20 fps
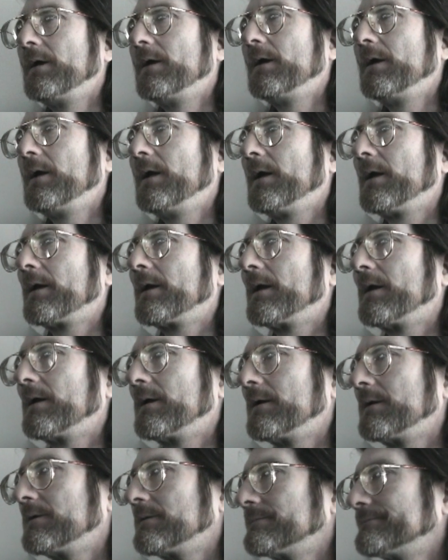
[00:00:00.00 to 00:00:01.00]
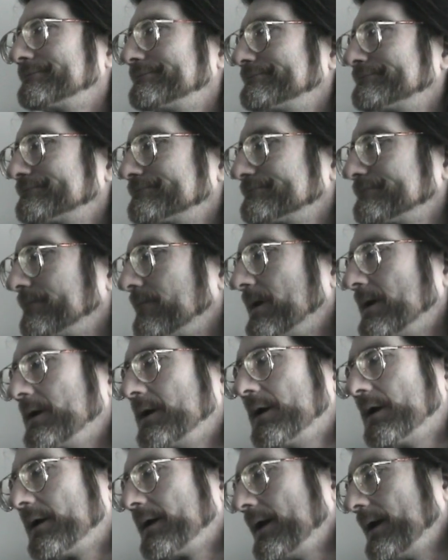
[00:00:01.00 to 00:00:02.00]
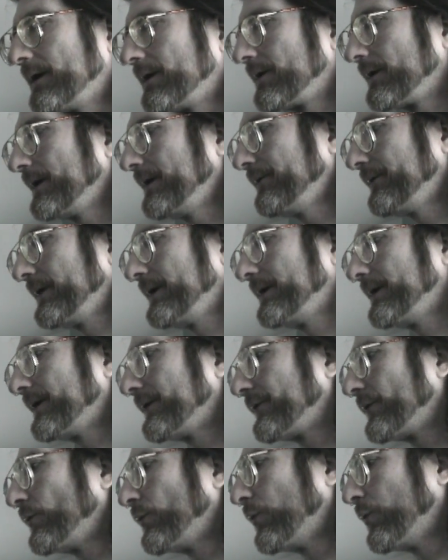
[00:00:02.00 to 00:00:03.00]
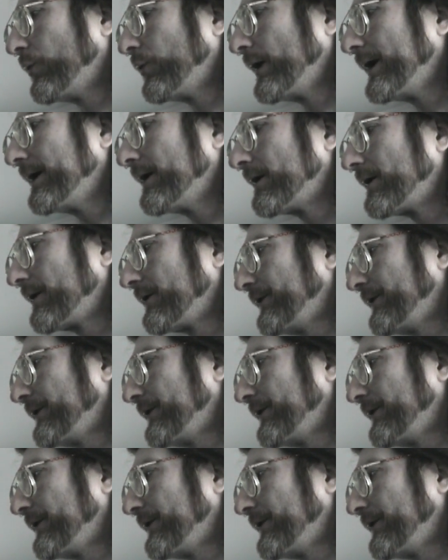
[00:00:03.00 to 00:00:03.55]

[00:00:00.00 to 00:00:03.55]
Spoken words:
And you now live in this weird